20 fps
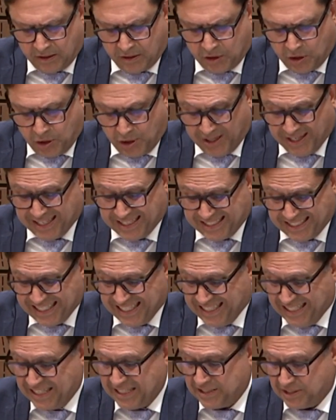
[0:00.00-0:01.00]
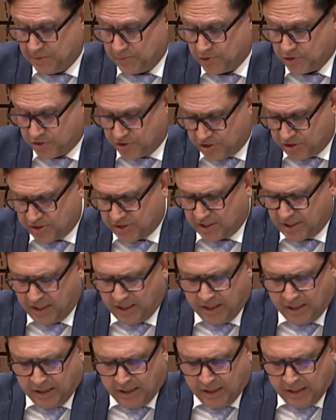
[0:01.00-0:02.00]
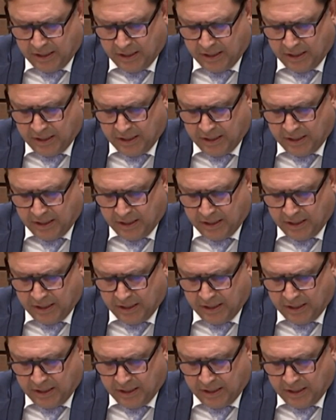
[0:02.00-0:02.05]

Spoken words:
unless it is emergency,